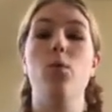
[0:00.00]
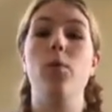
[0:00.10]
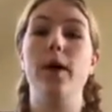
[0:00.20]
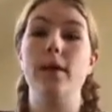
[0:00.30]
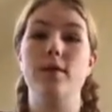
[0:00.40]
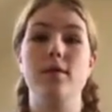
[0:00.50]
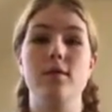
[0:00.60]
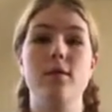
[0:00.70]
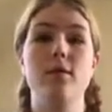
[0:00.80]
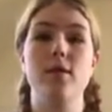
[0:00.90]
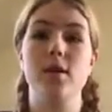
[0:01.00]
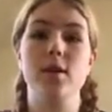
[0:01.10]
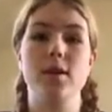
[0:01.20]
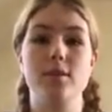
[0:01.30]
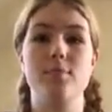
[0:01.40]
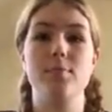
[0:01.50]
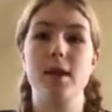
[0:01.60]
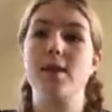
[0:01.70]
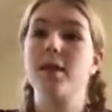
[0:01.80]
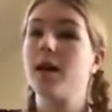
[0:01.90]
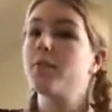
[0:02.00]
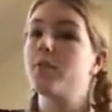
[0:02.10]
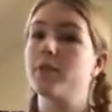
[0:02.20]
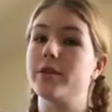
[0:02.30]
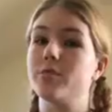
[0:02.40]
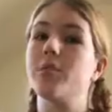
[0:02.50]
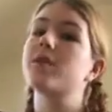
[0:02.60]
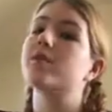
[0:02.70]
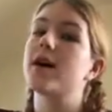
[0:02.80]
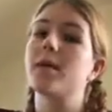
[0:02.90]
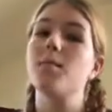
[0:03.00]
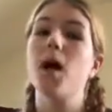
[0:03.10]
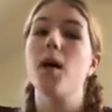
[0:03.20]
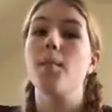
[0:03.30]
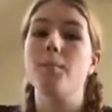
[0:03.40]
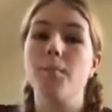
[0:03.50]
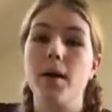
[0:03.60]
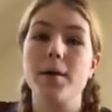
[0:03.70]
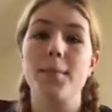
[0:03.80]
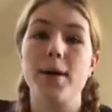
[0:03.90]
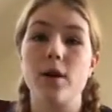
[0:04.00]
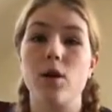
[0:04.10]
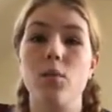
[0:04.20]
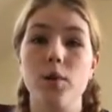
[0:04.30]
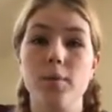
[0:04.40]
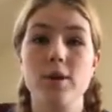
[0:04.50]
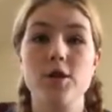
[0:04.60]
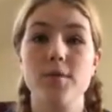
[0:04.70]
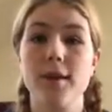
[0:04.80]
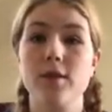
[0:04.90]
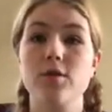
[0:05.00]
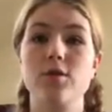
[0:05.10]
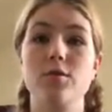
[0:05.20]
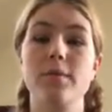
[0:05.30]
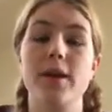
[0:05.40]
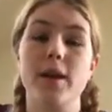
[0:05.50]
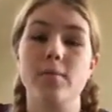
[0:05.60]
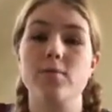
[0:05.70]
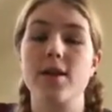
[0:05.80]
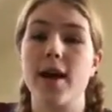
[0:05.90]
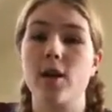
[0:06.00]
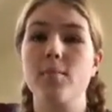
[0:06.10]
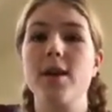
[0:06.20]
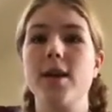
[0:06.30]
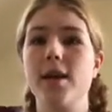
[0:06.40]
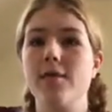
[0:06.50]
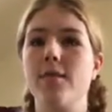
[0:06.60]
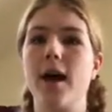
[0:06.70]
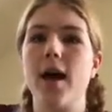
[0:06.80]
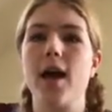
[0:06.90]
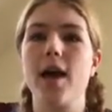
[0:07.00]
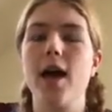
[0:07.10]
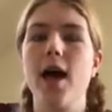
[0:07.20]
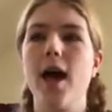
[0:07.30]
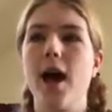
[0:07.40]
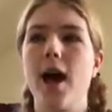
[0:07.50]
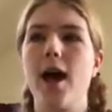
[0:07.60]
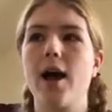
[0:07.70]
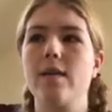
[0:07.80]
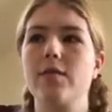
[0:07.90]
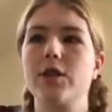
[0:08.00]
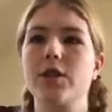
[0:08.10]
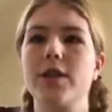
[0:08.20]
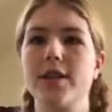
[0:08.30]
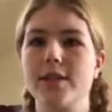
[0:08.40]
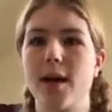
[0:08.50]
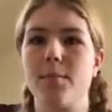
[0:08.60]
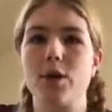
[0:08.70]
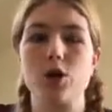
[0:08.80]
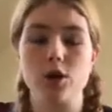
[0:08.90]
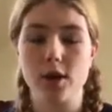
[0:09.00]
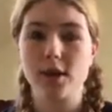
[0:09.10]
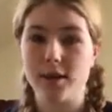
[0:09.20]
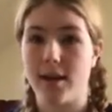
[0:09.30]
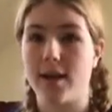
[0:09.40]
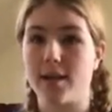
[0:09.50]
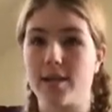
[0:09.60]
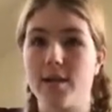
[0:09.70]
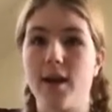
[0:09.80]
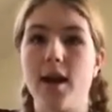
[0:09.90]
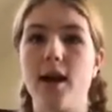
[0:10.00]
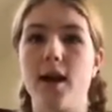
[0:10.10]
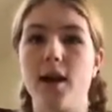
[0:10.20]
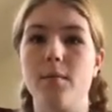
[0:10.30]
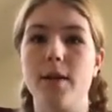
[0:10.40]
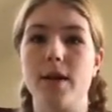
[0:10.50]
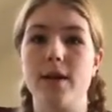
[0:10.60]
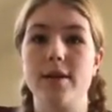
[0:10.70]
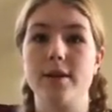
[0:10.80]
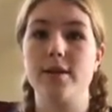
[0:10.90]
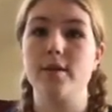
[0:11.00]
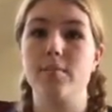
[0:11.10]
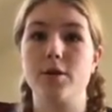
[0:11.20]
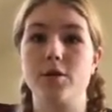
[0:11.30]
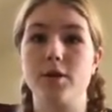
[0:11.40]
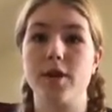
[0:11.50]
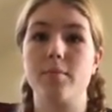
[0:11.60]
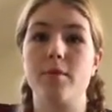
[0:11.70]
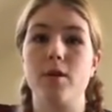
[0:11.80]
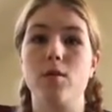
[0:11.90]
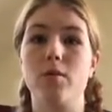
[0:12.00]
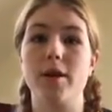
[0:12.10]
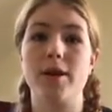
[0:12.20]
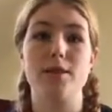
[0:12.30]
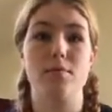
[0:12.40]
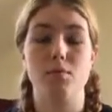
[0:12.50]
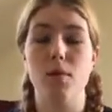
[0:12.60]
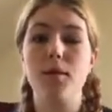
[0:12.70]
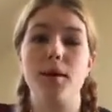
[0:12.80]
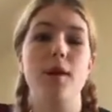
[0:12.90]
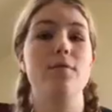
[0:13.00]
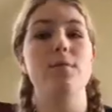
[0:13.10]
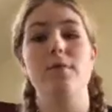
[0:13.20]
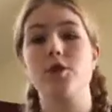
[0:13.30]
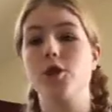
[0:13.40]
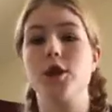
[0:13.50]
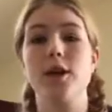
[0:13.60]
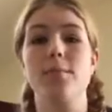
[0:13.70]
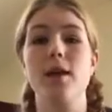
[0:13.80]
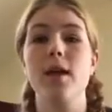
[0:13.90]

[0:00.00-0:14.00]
when is playtime and when is work time, but my dog will be trained to be able to help me if I have certain things happen during the night, and I need deep pressure therapy, or I need to be woken up from a dream.